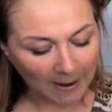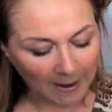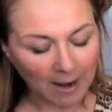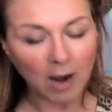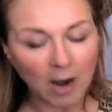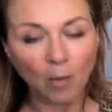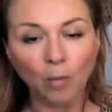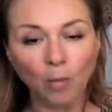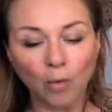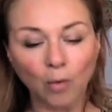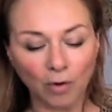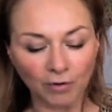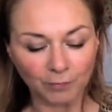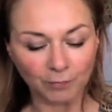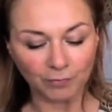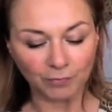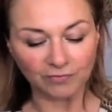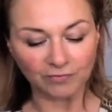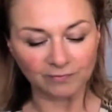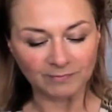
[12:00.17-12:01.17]
a
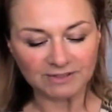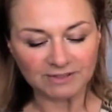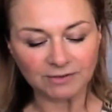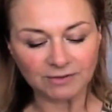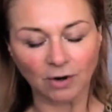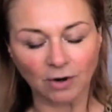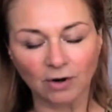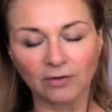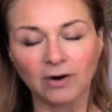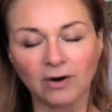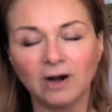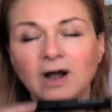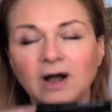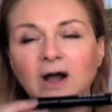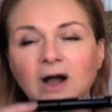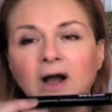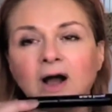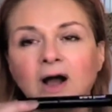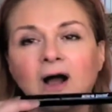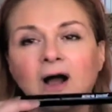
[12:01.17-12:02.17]
waterproof mascara.
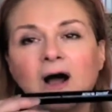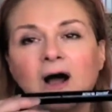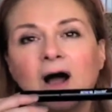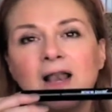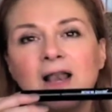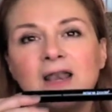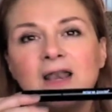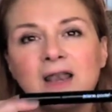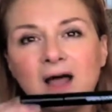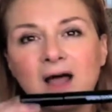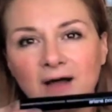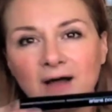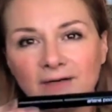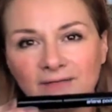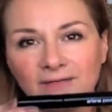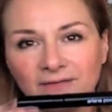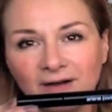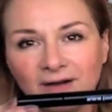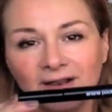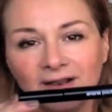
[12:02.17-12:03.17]
I love,
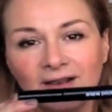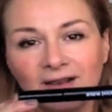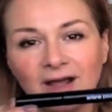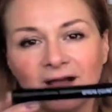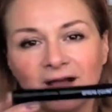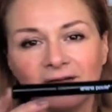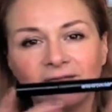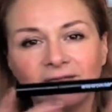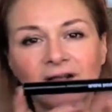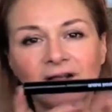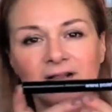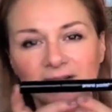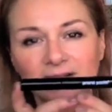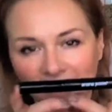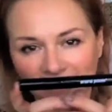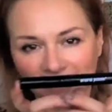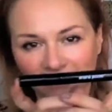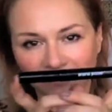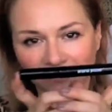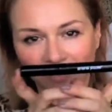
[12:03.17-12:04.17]
love, love
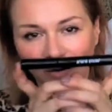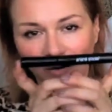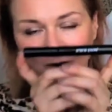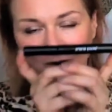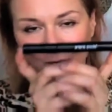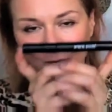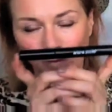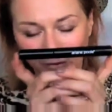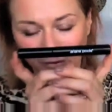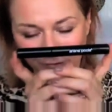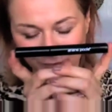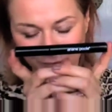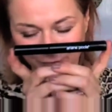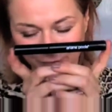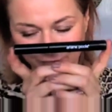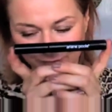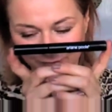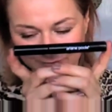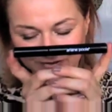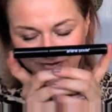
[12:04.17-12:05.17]
our waterproof
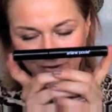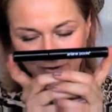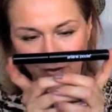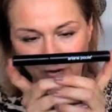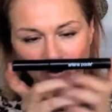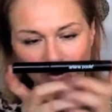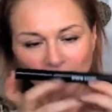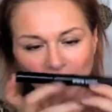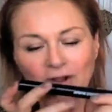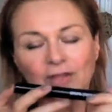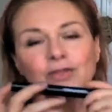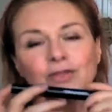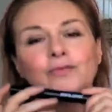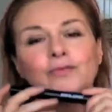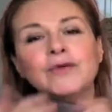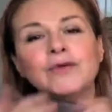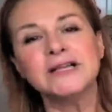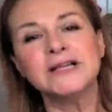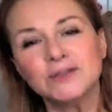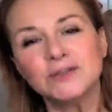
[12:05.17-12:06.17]
mascara. The
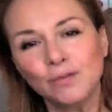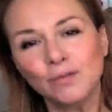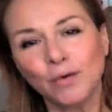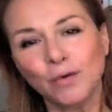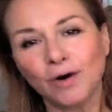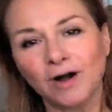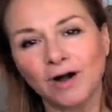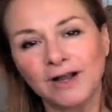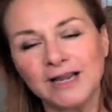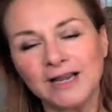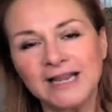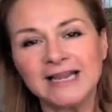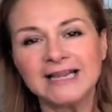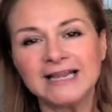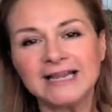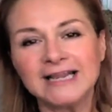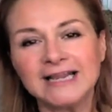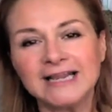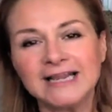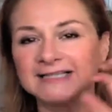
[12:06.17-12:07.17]
reason why
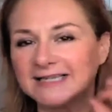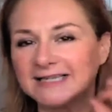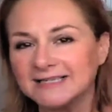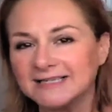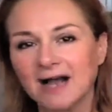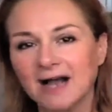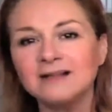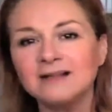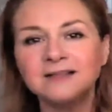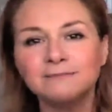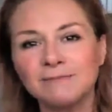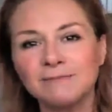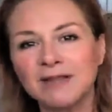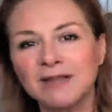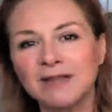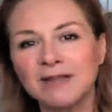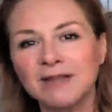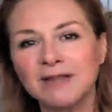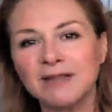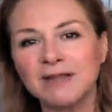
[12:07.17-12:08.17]
is it doesn't make
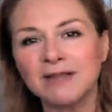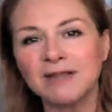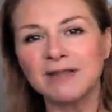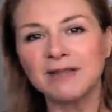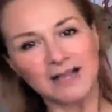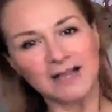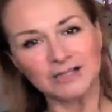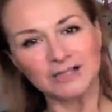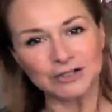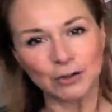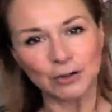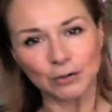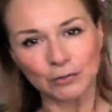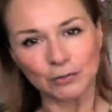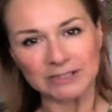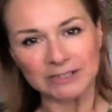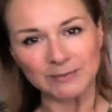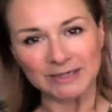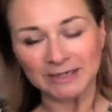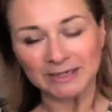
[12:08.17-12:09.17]
your eyelashes go
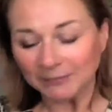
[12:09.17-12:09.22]
crispy.